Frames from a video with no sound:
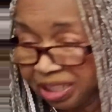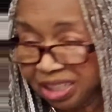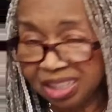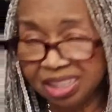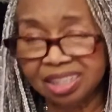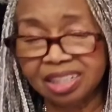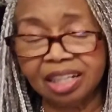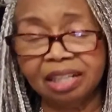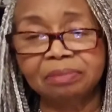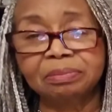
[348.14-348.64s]

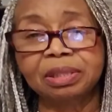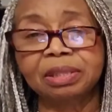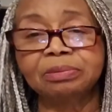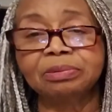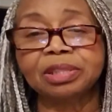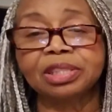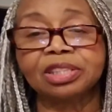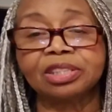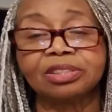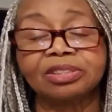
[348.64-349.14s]
same
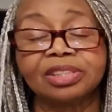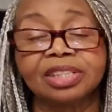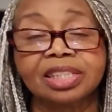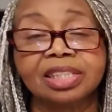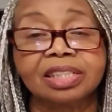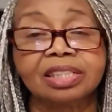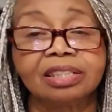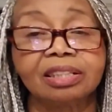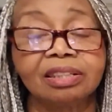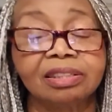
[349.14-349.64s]
image on
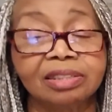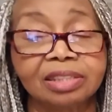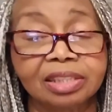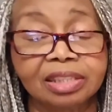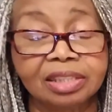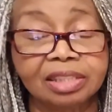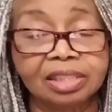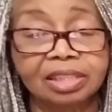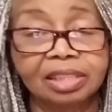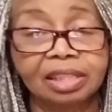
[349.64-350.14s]

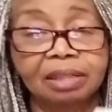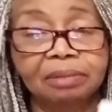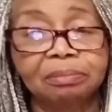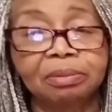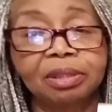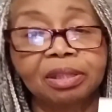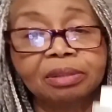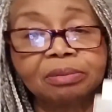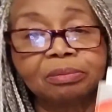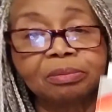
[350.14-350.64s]
the
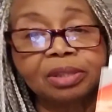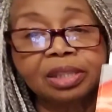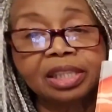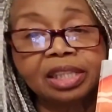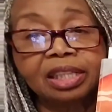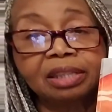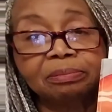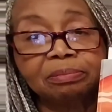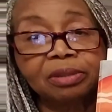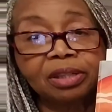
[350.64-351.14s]
Part 1
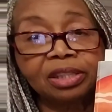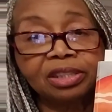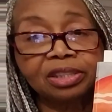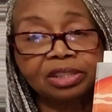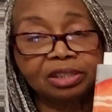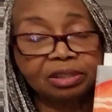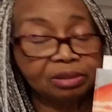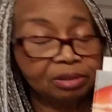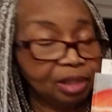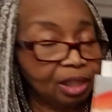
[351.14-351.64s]
and Part
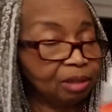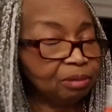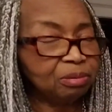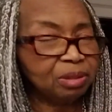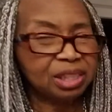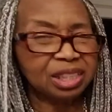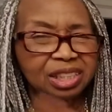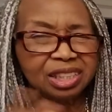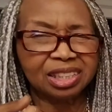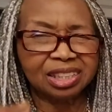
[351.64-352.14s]
2,
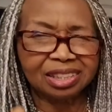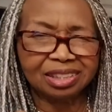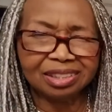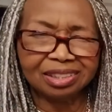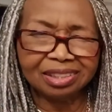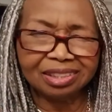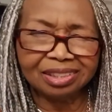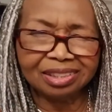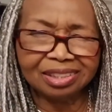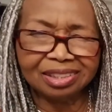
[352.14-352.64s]
which
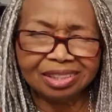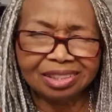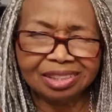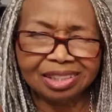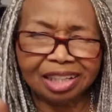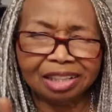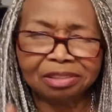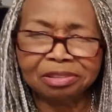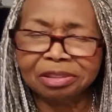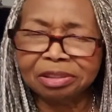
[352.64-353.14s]

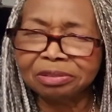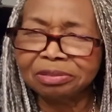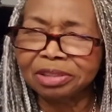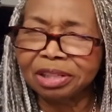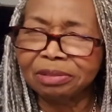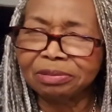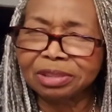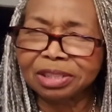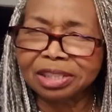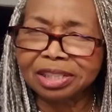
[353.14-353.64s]
I don't know if
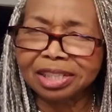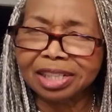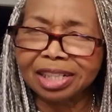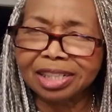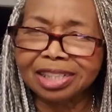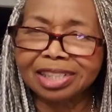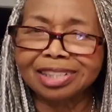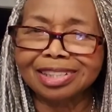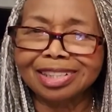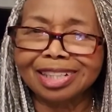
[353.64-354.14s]
that was a good
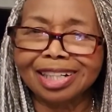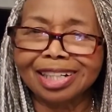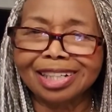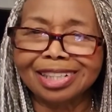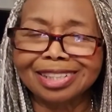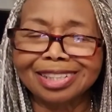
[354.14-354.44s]
idea or not.